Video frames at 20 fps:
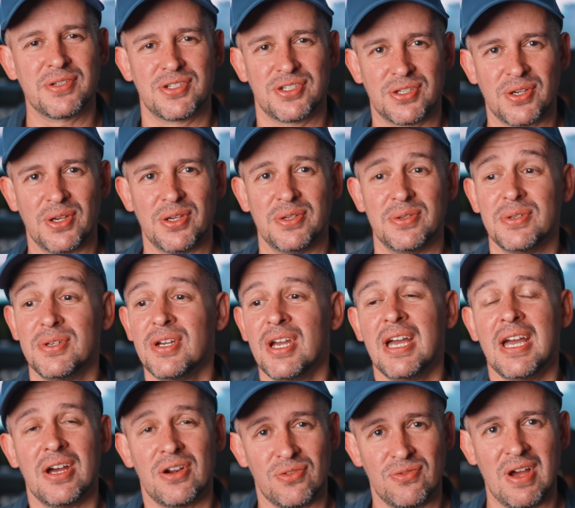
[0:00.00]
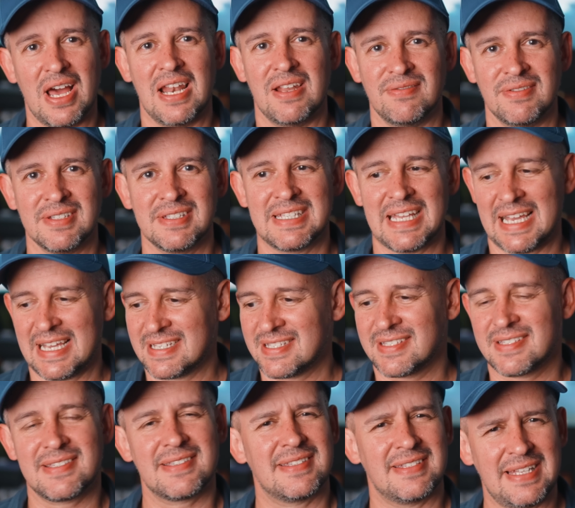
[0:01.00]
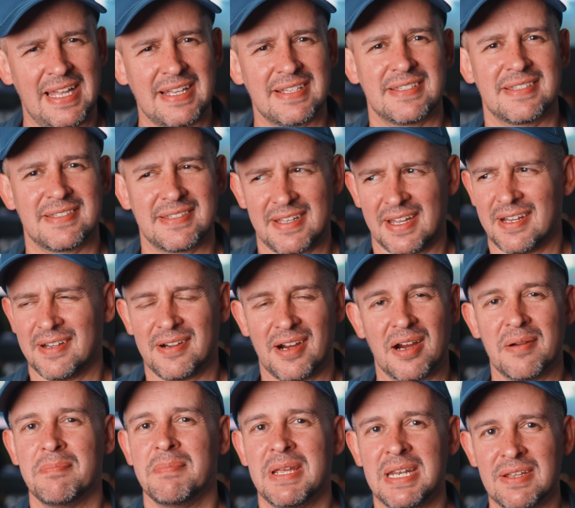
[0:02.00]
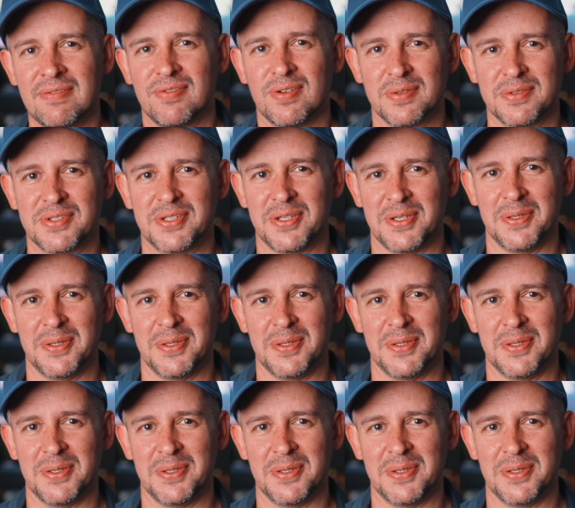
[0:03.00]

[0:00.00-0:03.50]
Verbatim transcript: to show you relevant tests that are meaningful to